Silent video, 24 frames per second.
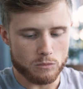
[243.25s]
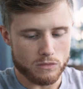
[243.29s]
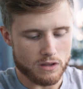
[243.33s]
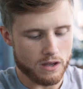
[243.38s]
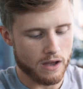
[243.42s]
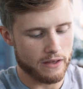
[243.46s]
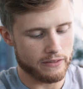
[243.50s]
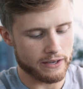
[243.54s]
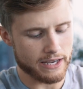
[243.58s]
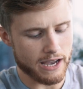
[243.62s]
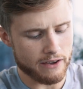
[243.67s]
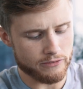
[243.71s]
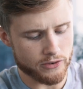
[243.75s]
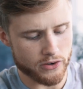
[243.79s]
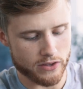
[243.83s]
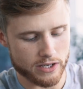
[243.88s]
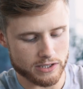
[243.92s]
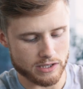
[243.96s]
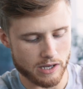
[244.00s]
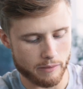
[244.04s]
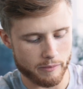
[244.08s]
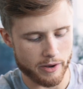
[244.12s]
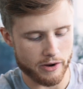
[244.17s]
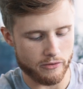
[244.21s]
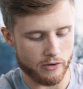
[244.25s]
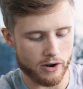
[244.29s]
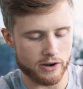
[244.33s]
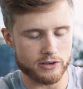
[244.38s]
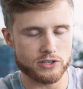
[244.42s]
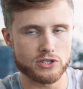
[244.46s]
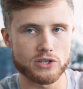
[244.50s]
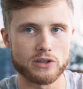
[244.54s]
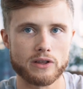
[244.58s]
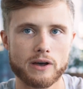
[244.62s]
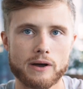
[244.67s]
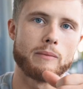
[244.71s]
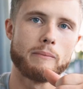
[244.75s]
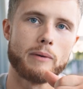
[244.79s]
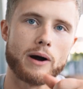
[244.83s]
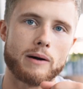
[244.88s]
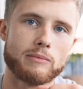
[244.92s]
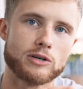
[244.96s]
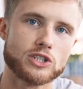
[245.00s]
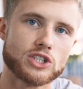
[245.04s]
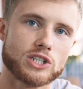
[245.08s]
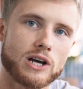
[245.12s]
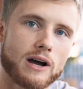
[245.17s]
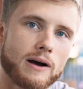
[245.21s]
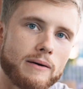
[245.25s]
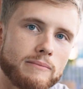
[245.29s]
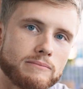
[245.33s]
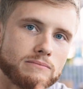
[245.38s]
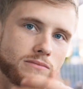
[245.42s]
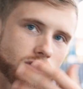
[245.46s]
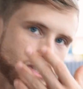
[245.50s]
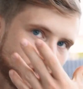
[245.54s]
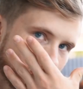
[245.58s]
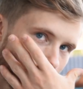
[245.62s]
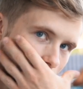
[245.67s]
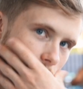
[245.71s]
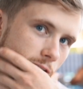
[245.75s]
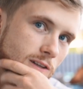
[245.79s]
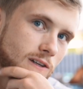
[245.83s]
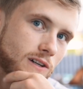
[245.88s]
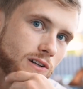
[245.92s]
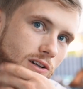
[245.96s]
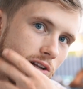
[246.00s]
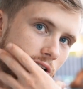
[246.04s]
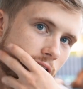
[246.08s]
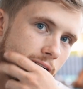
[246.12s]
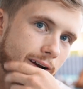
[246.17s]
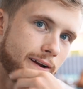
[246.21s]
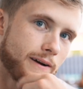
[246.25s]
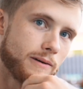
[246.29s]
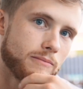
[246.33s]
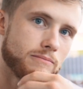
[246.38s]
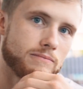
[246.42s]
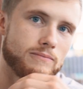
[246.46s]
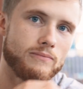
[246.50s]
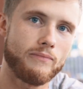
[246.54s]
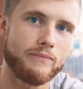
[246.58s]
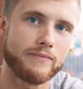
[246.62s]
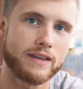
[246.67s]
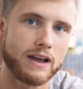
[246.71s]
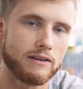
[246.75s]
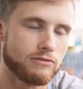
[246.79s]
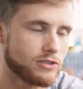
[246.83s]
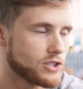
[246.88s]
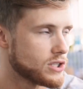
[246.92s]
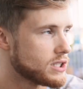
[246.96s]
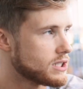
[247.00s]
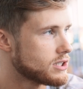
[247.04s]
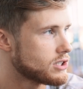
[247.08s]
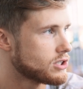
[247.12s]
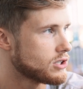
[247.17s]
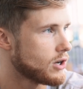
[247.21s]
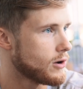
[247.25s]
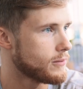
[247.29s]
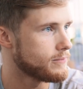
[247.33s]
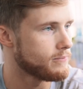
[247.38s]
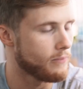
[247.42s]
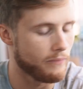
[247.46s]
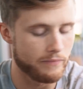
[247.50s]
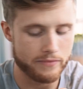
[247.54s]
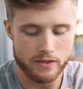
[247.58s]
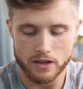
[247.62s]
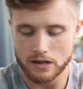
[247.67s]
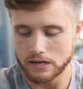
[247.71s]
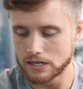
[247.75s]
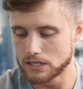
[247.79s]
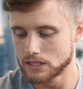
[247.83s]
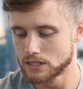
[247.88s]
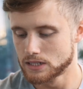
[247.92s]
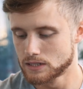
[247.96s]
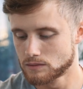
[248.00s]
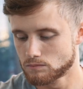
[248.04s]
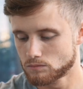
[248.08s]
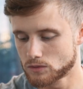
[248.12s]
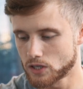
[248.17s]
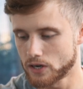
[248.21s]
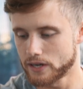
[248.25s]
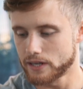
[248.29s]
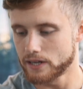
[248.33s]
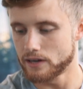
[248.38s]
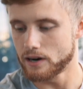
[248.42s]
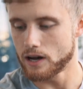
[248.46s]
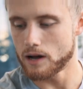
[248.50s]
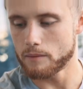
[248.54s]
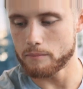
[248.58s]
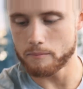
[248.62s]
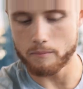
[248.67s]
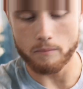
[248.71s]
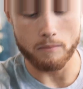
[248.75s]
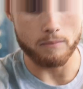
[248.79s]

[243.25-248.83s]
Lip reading: I think after this, I might run to the barber shop and just get a little lineup after this. So, eat up.